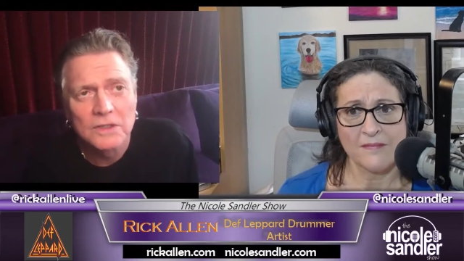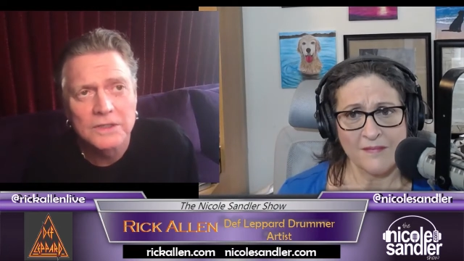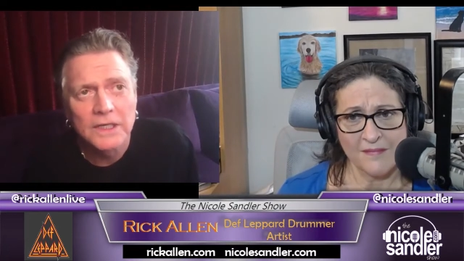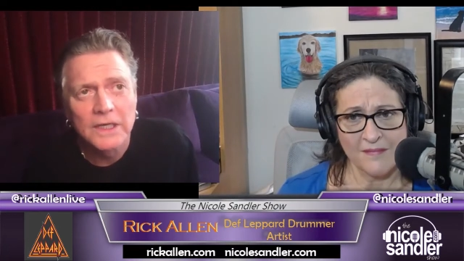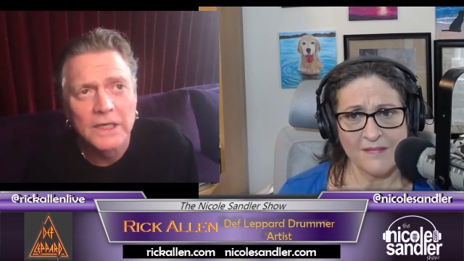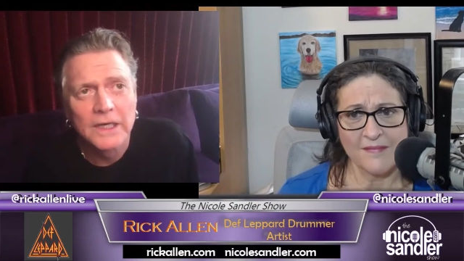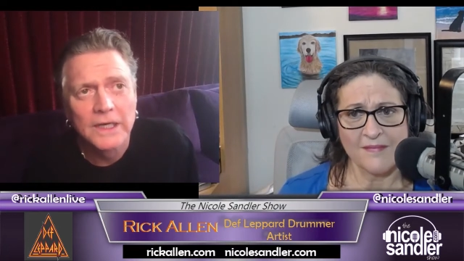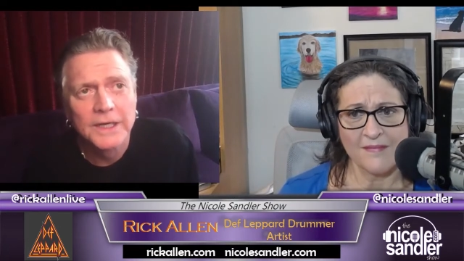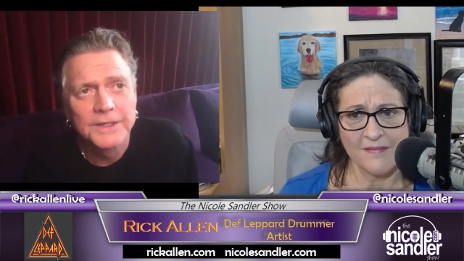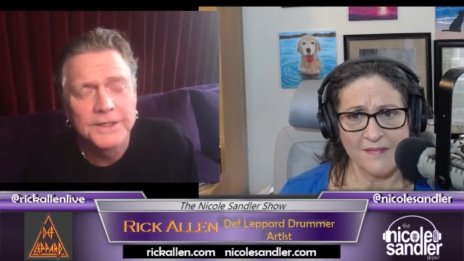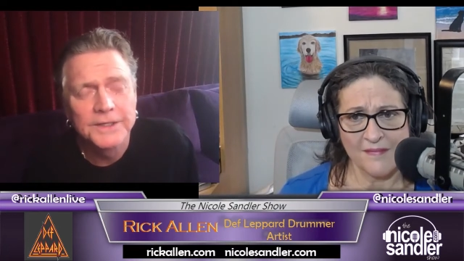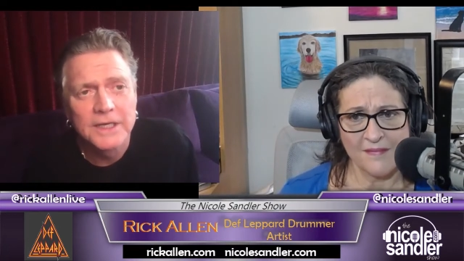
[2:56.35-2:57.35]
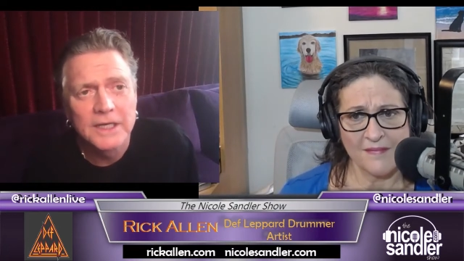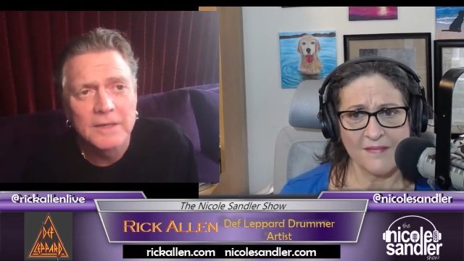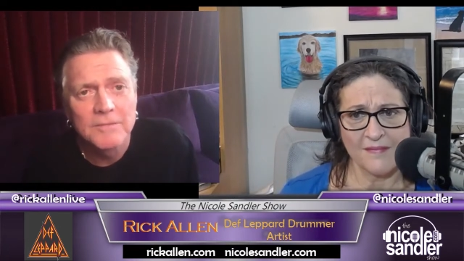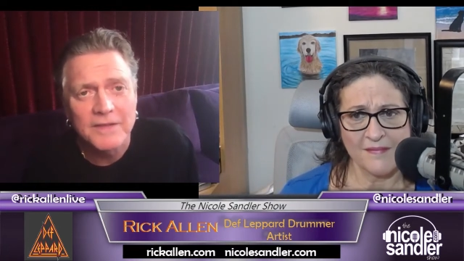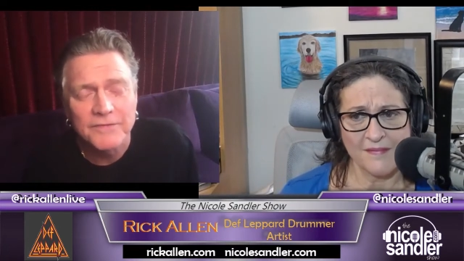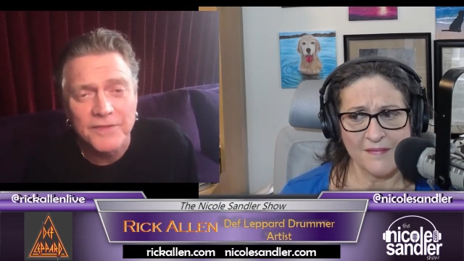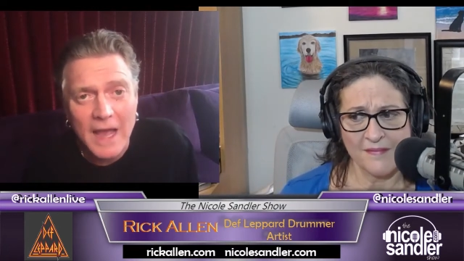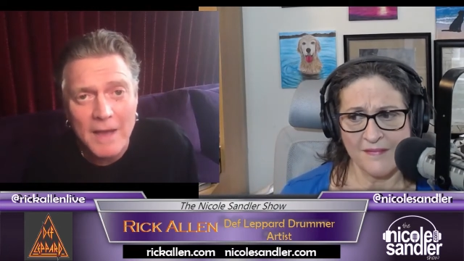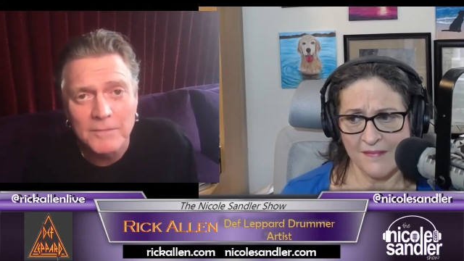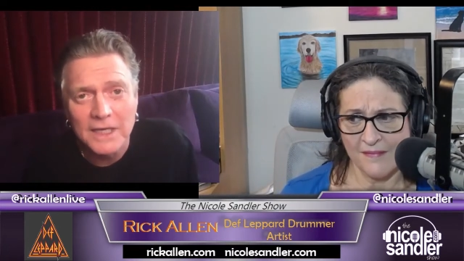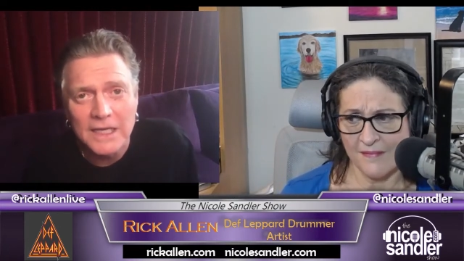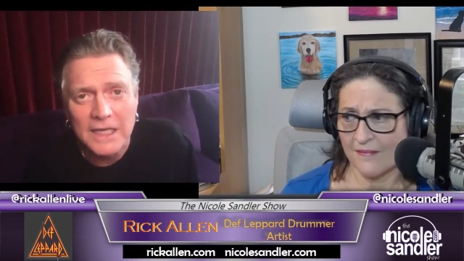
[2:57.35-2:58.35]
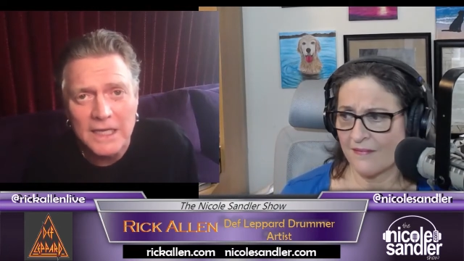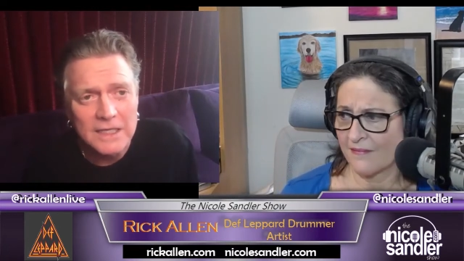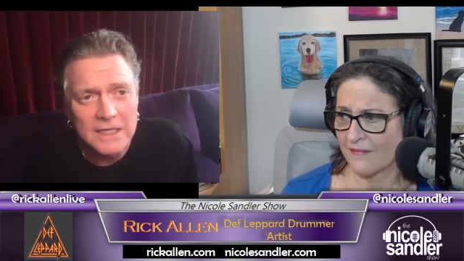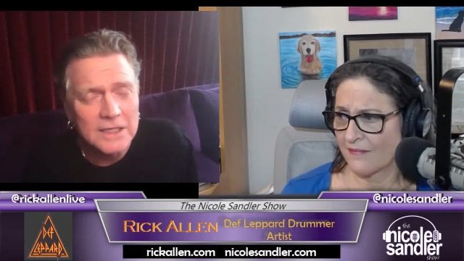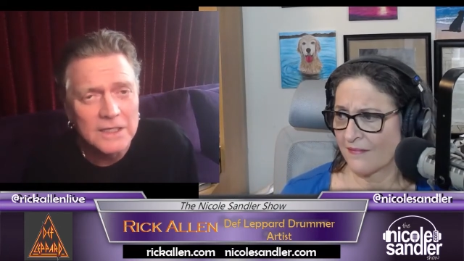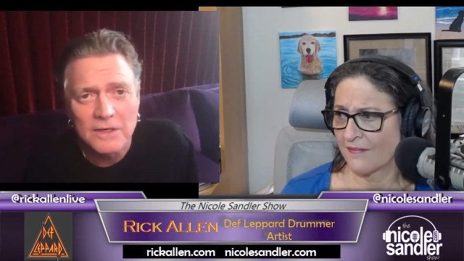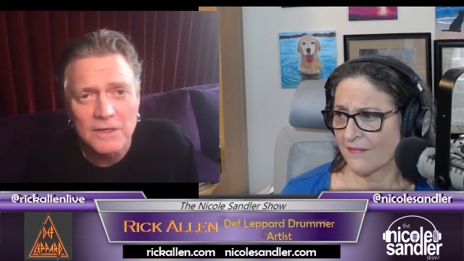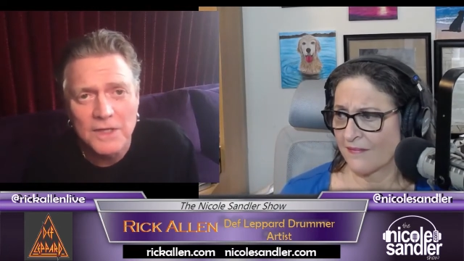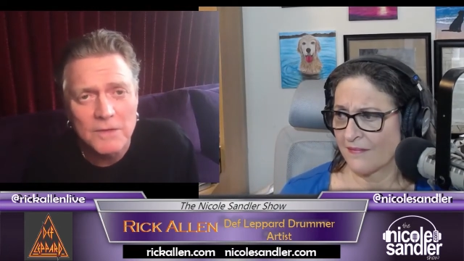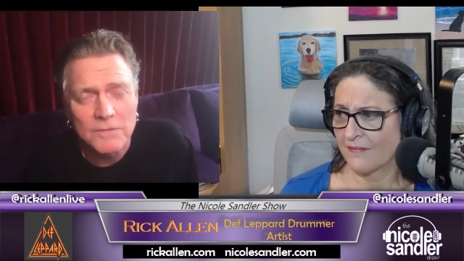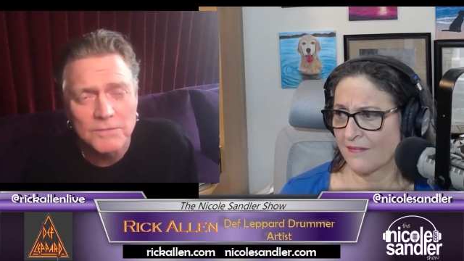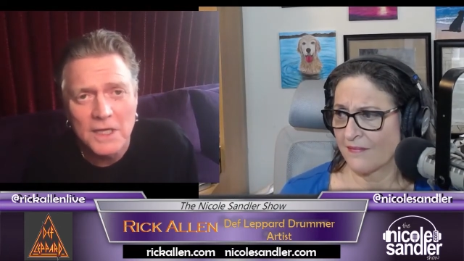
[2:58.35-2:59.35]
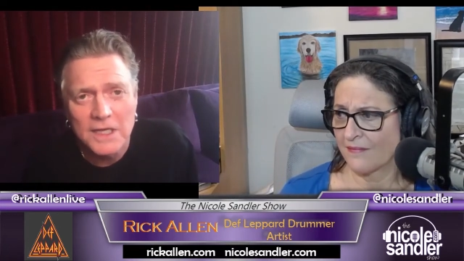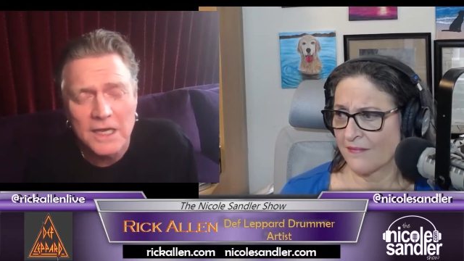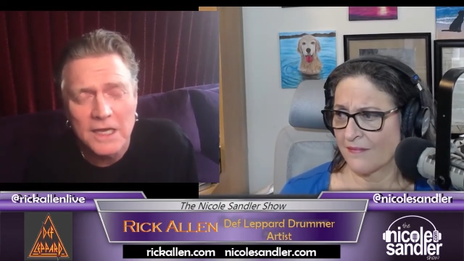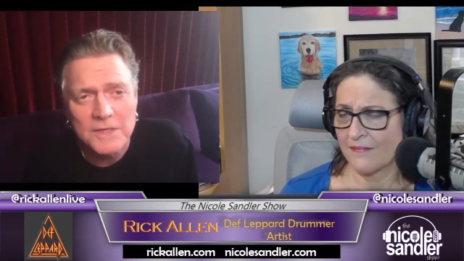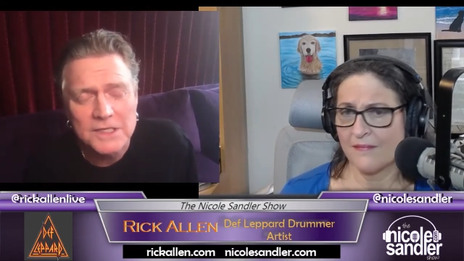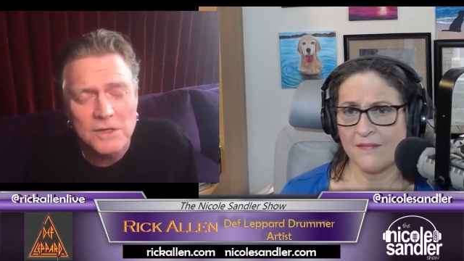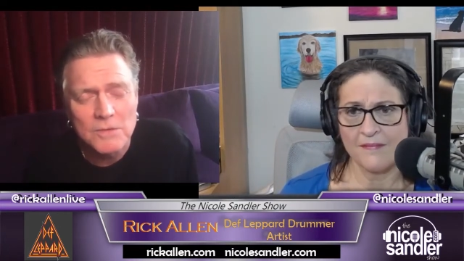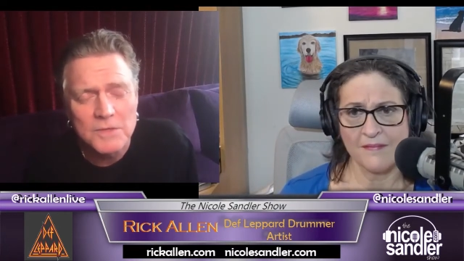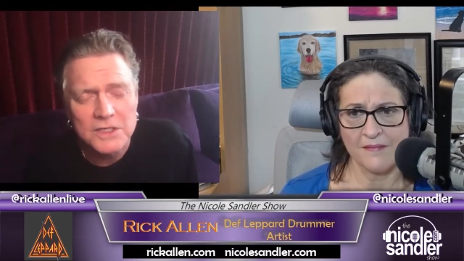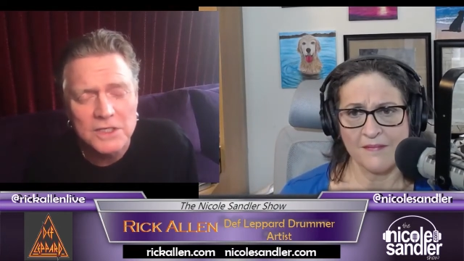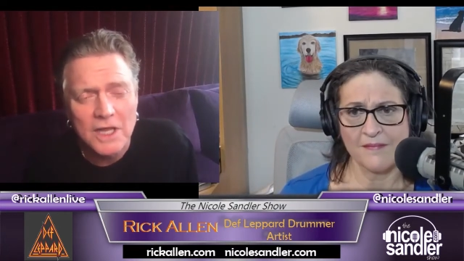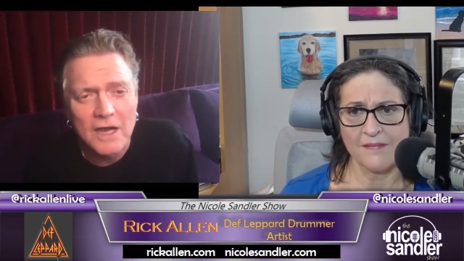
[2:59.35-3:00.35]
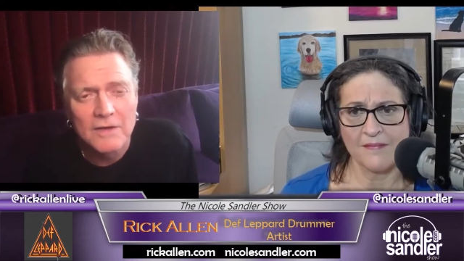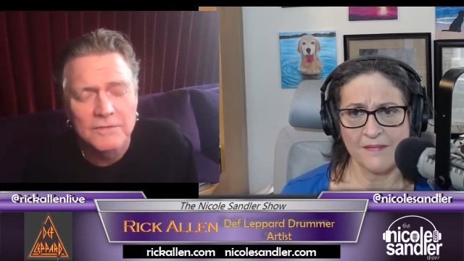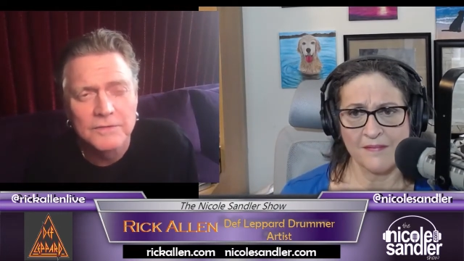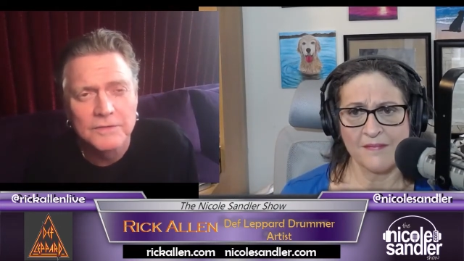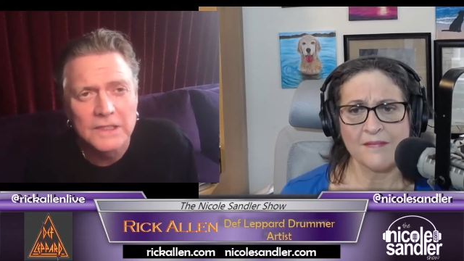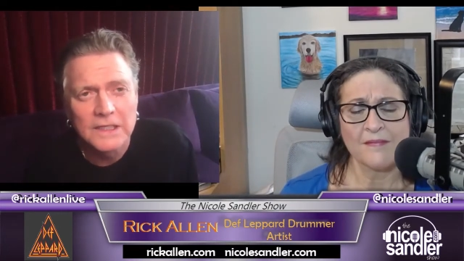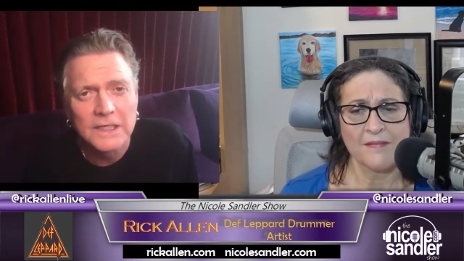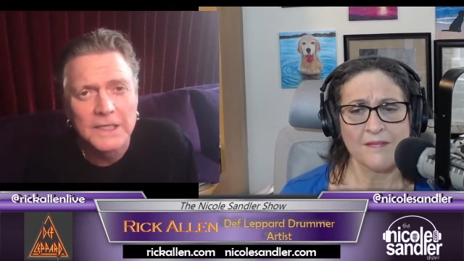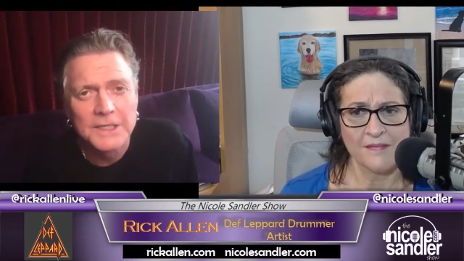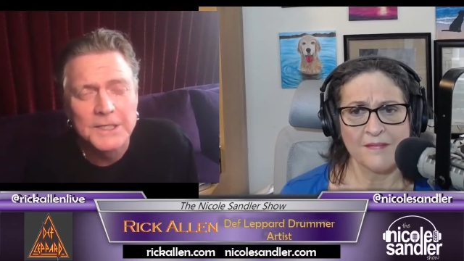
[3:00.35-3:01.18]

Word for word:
Speaker 1: And my family, you know, they gave me so much love. And